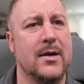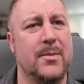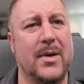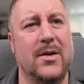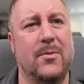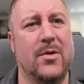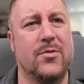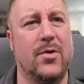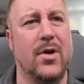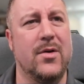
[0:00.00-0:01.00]
Depending on what
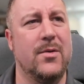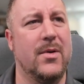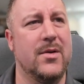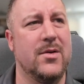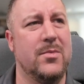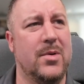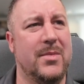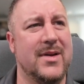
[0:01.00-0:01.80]
droid you want to do, probably